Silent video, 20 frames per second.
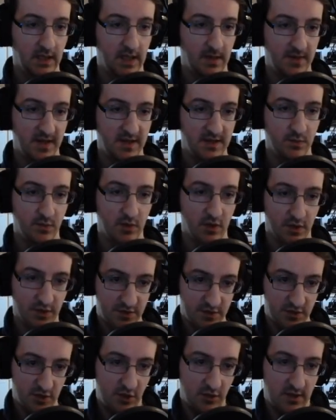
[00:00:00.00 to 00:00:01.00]
Next we've got
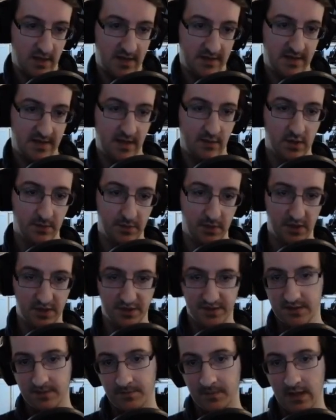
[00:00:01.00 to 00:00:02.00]
Sword Guard Counter
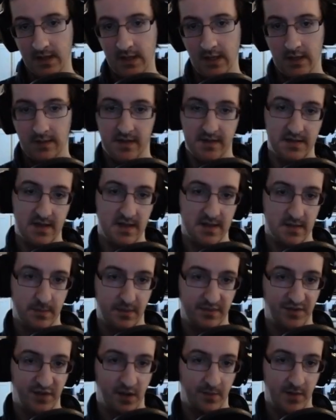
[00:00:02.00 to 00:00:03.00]
Plus. This is
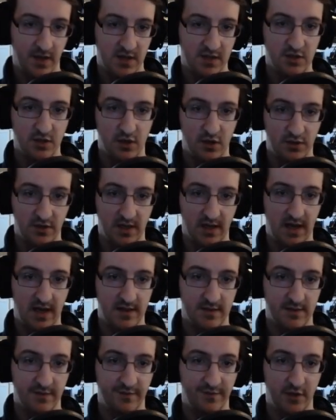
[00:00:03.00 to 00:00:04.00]
performing a Sword
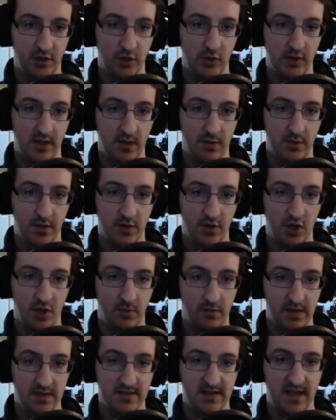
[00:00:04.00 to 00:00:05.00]
Guard and following it with a
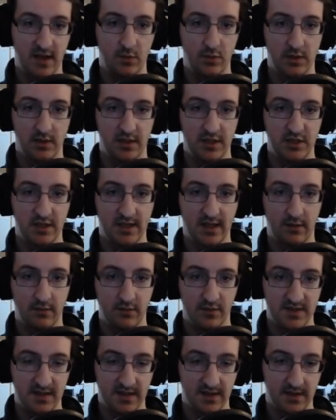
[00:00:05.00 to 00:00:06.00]
normal attack will unleash a counter
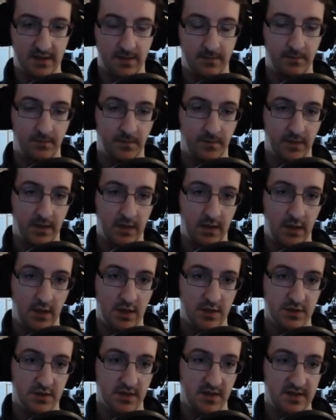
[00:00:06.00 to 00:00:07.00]
attack.
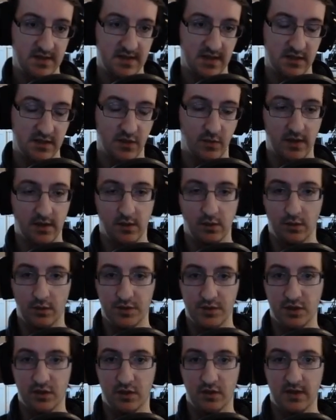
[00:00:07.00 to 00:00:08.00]
So this is actually quite cool.
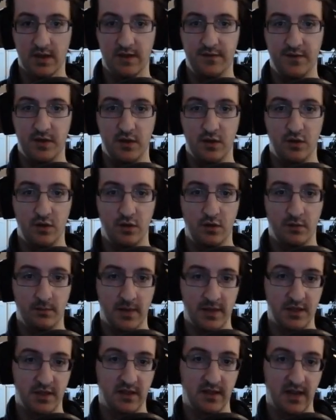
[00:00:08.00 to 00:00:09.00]
So if you
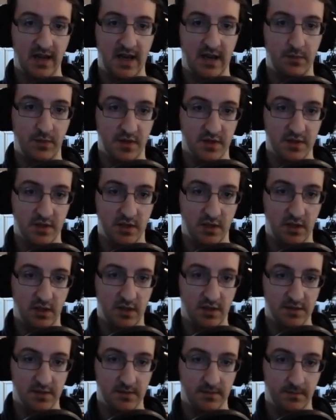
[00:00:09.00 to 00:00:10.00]
manage to guard with a
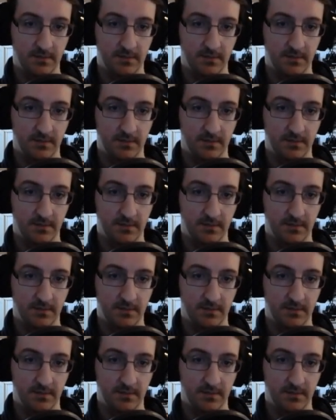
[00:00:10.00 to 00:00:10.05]
sword,